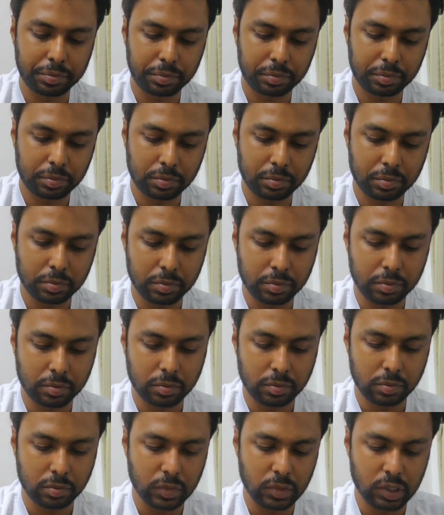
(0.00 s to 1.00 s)
so that it
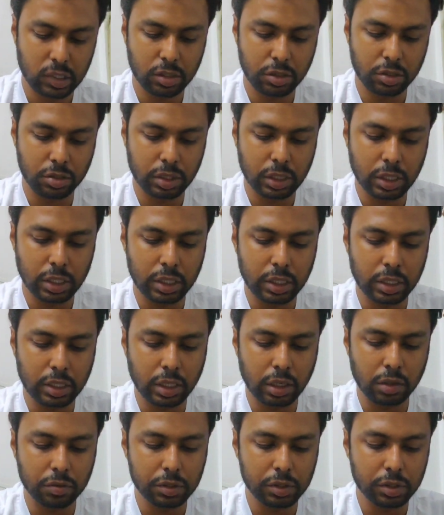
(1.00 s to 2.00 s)
covers the screw,
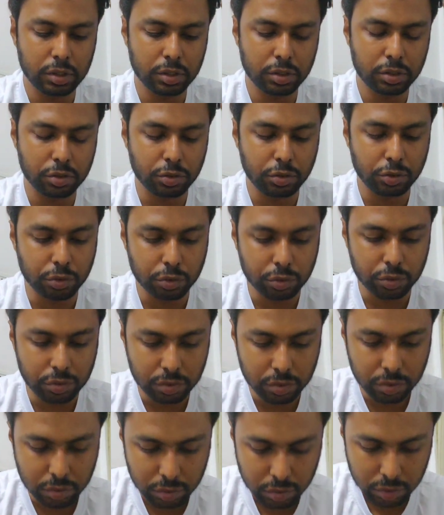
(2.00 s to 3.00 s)

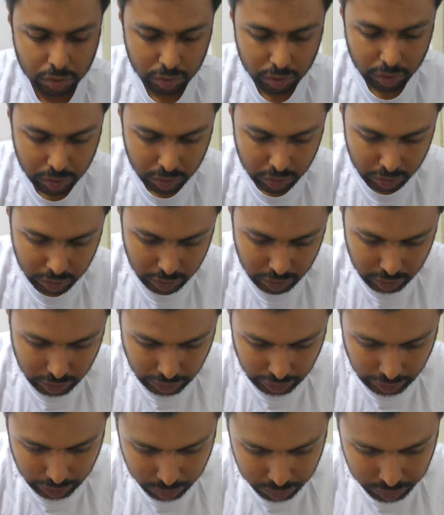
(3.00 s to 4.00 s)
helps with
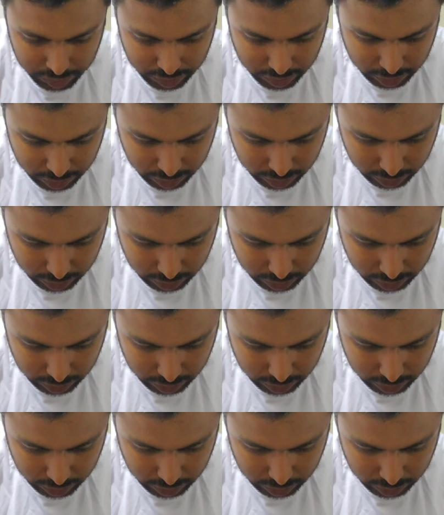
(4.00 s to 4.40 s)
the screw not